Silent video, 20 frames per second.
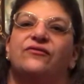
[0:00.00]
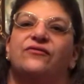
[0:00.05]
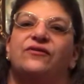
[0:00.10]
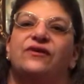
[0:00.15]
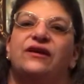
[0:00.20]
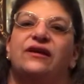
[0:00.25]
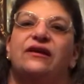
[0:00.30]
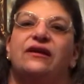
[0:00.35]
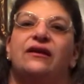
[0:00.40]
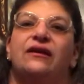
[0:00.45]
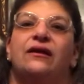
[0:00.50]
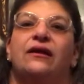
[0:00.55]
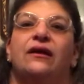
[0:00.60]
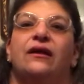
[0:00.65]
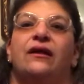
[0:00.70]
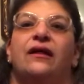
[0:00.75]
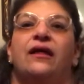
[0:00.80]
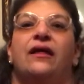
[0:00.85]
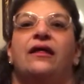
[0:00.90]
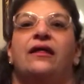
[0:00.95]
feet.
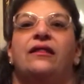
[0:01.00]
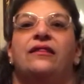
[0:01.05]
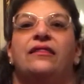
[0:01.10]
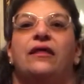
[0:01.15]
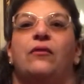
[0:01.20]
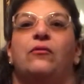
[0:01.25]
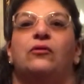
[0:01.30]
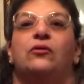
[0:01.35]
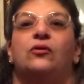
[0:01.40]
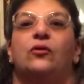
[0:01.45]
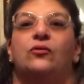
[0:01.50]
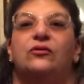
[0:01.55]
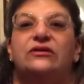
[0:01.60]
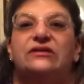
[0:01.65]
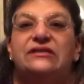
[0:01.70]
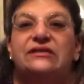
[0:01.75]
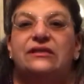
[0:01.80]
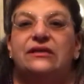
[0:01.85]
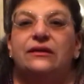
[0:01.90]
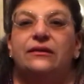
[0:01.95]
They will go to
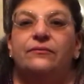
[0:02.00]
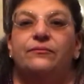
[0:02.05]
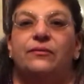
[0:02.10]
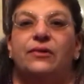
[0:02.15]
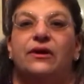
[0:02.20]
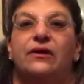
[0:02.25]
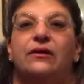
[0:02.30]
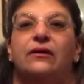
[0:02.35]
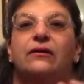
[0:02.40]
sleep